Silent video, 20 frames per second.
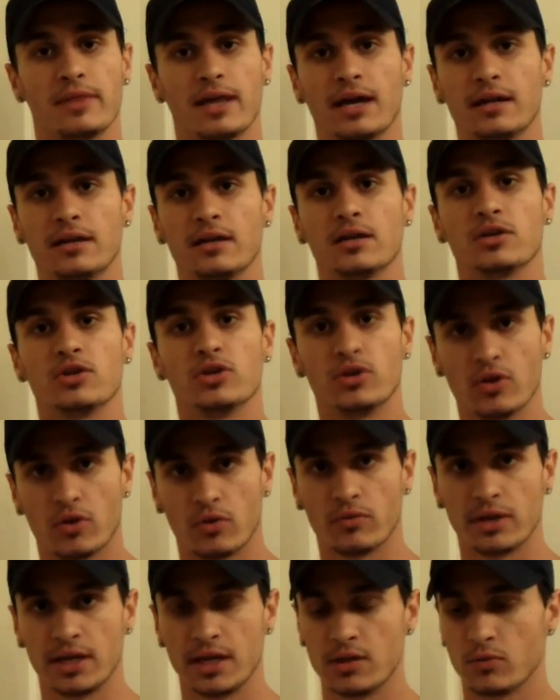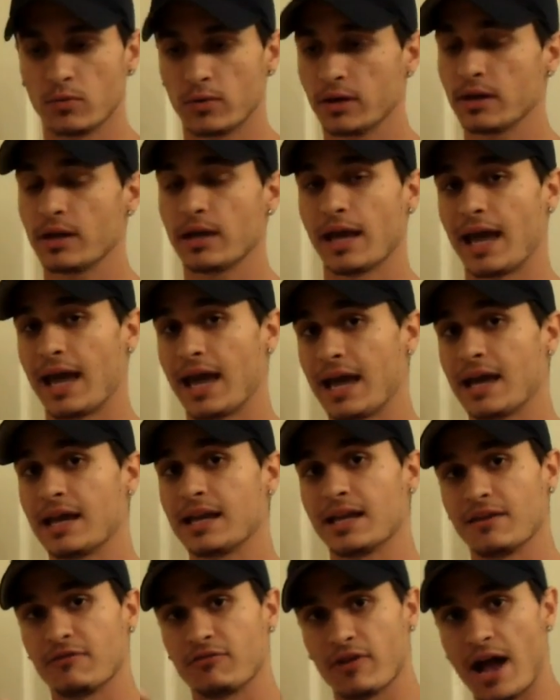then you don't need one.
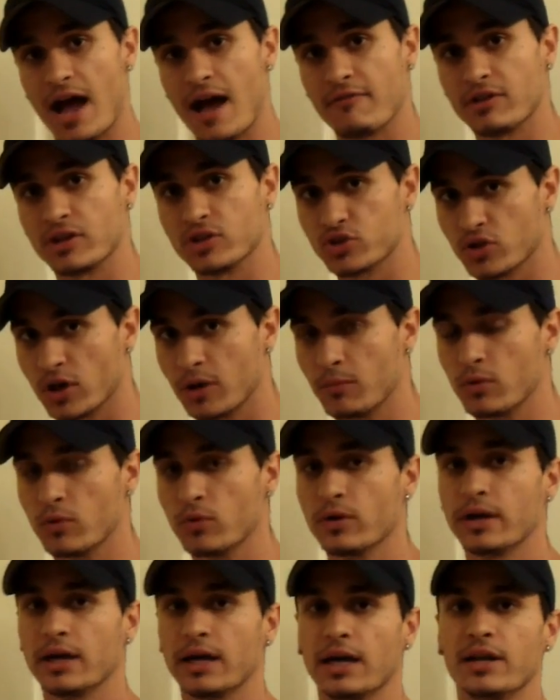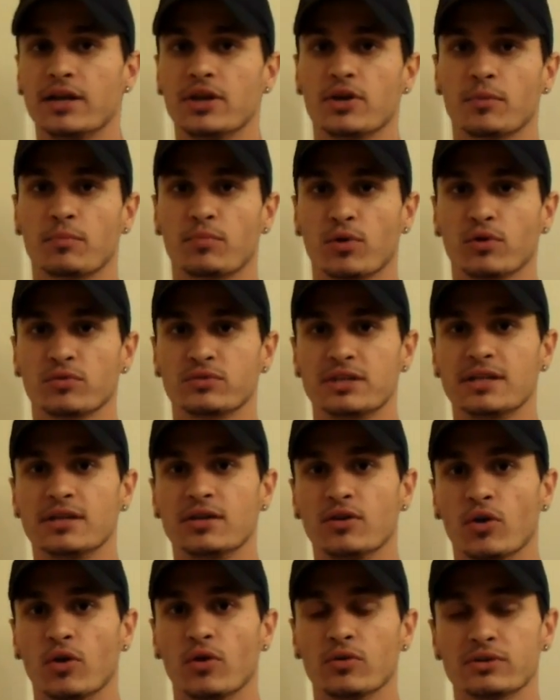And if you're having trouble hitting your
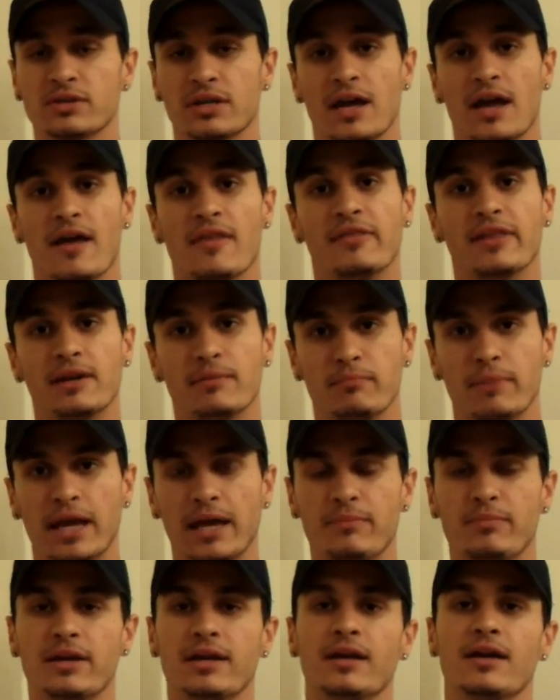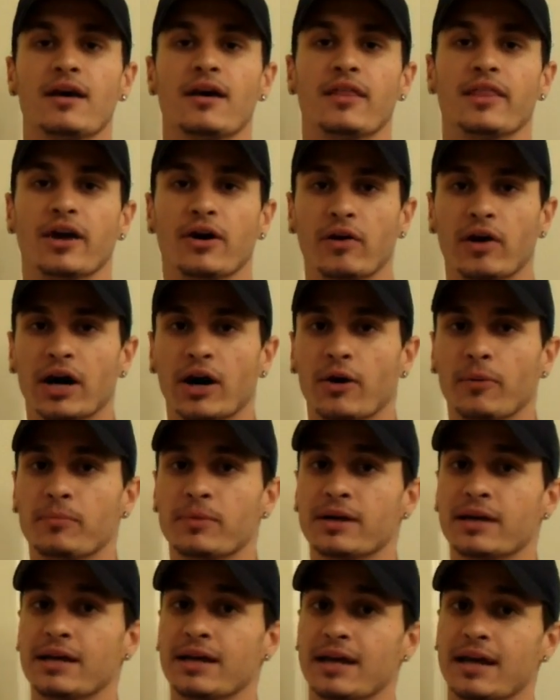protein goals, then maybe they'll
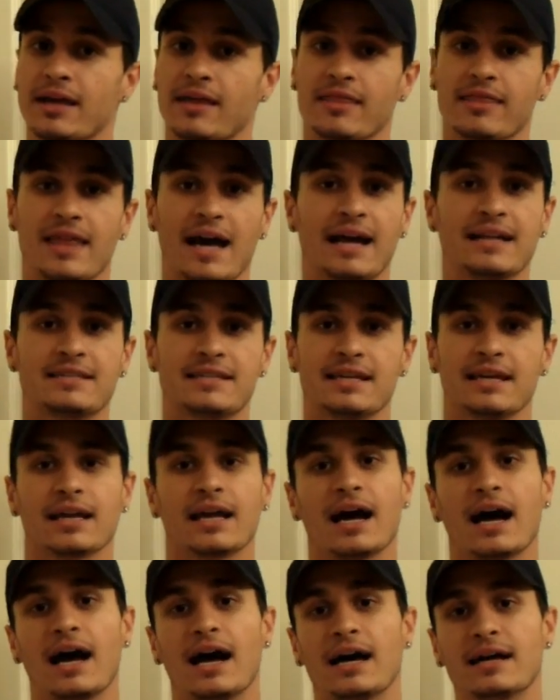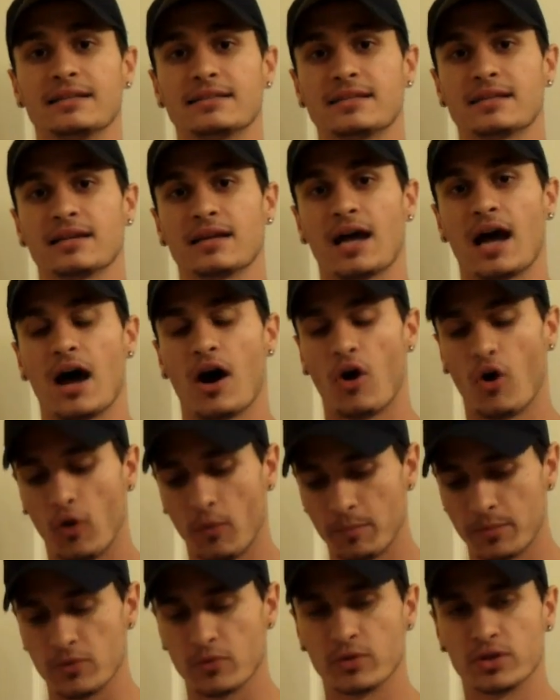help. That's it, guys. I
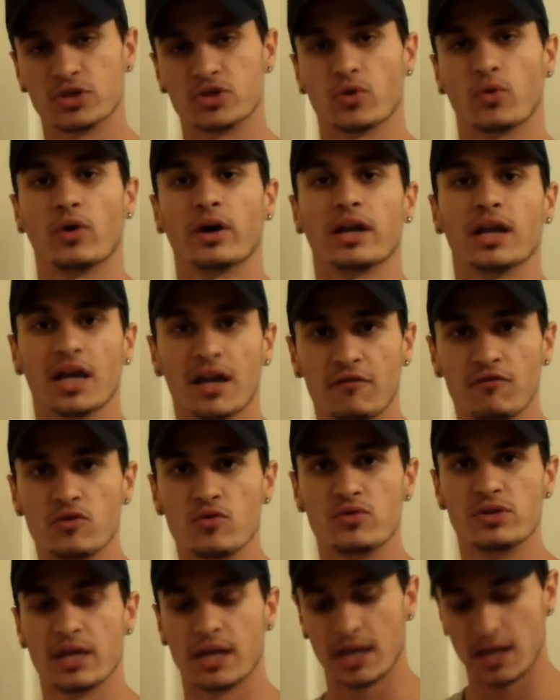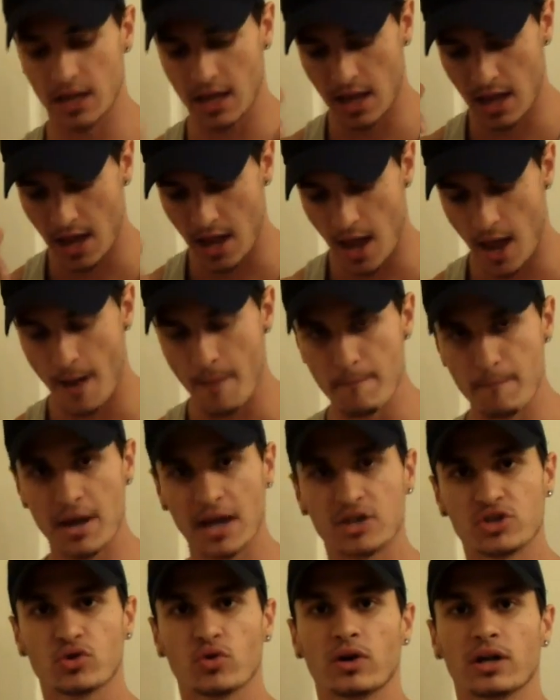hope you enjoyed. If you did,
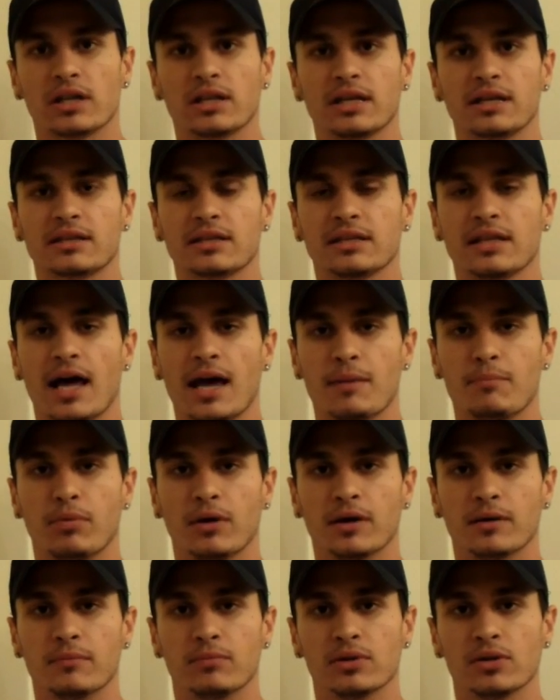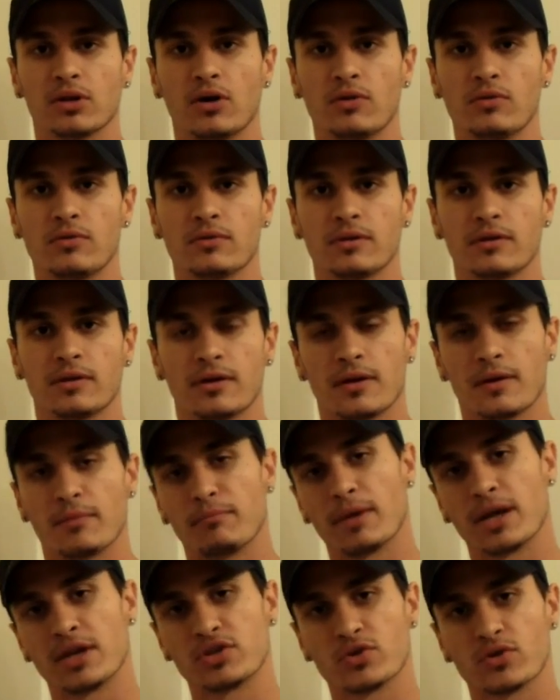make sure to click the like button below.
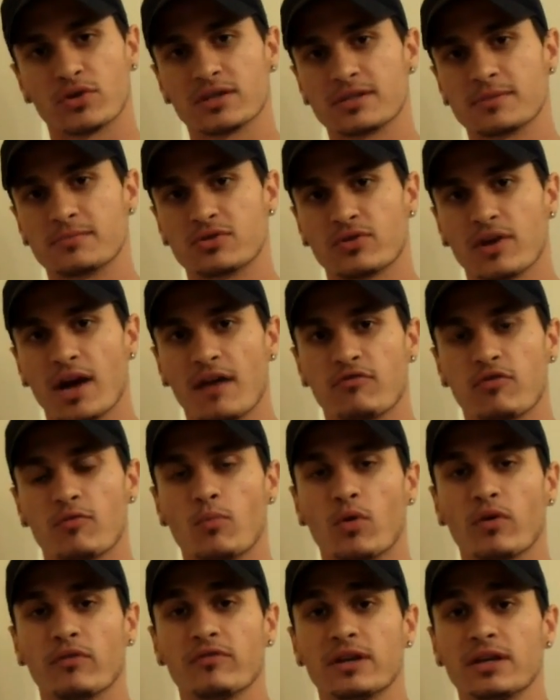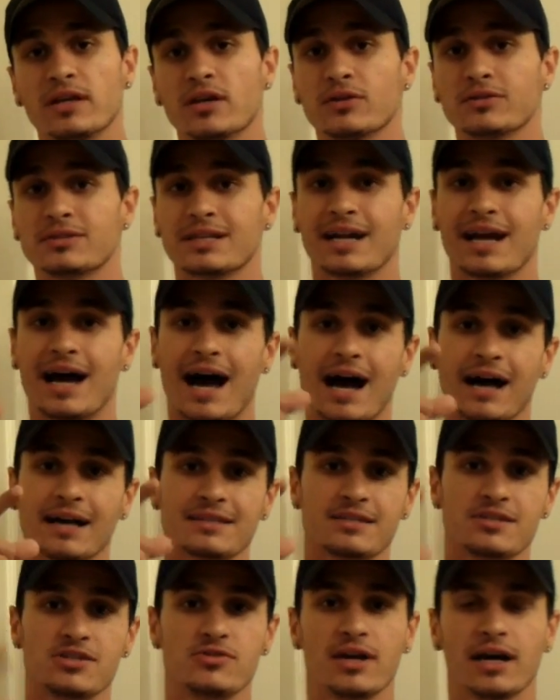Make sure to subscribe for more videos, and I'll
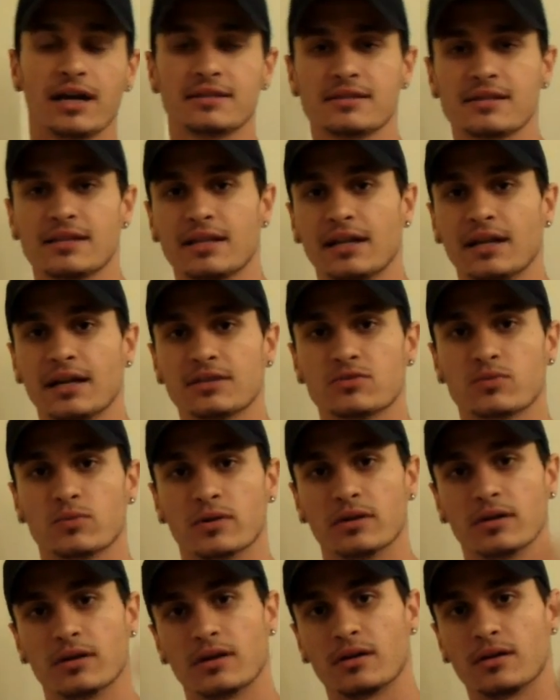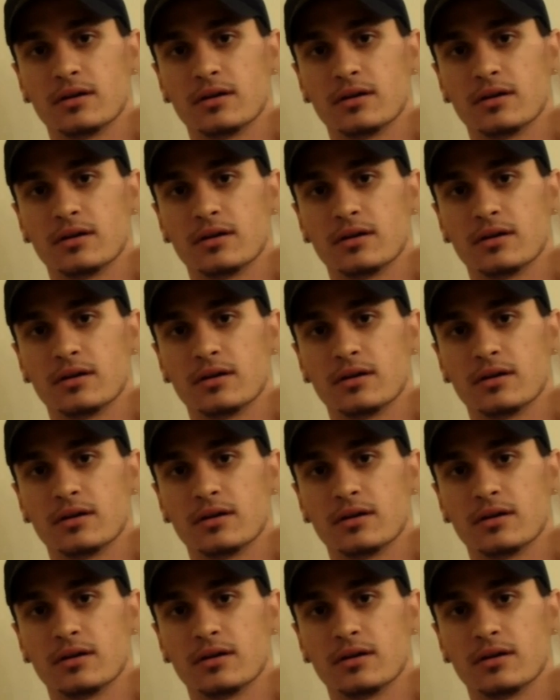see you guys in the next one.